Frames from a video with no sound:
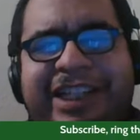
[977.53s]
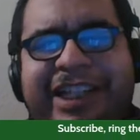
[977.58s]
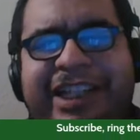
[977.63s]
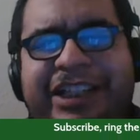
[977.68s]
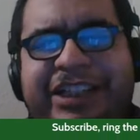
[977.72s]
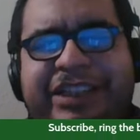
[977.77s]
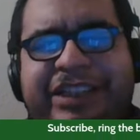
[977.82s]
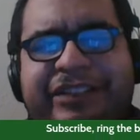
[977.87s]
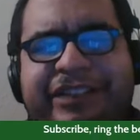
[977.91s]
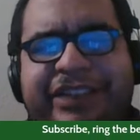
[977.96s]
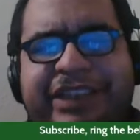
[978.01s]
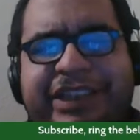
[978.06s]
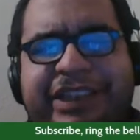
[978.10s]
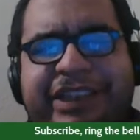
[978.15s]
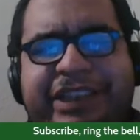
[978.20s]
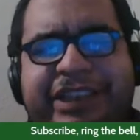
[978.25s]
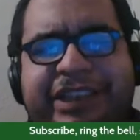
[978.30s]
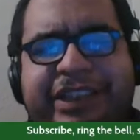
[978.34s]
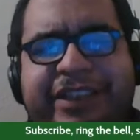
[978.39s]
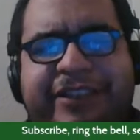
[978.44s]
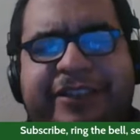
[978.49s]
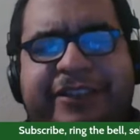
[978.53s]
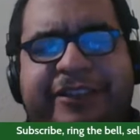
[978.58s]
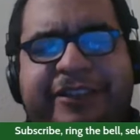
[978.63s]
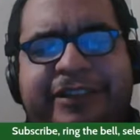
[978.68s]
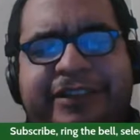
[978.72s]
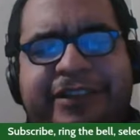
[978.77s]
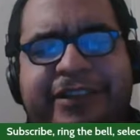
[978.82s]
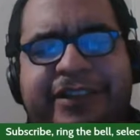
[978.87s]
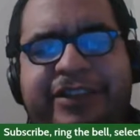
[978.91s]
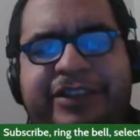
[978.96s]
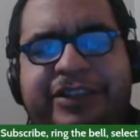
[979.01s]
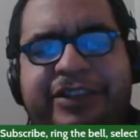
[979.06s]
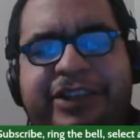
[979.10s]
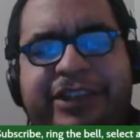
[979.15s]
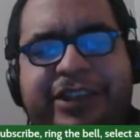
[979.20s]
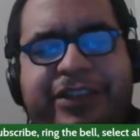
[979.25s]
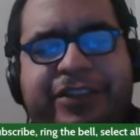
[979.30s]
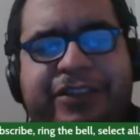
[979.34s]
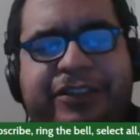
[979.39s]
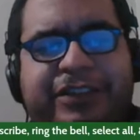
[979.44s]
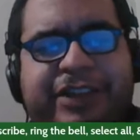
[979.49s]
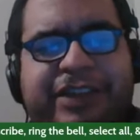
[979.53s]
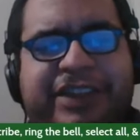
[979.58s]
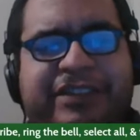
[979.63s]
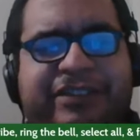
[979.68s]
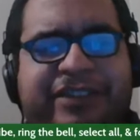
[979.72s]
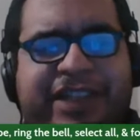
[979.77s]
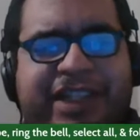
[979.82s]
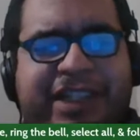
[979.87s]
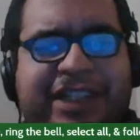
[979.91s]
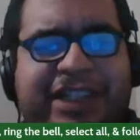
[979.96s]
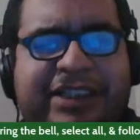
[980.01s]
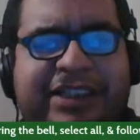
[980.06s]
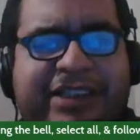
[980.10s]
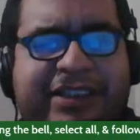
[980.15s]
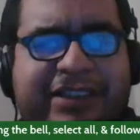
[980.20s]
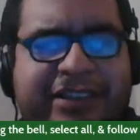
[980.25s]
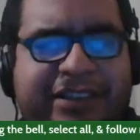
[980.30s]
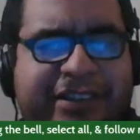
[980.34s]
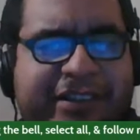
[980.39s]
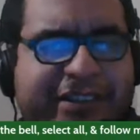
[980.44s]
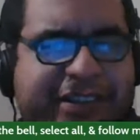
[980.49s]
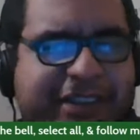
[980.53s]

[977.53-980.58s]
of course, are huge sponsors of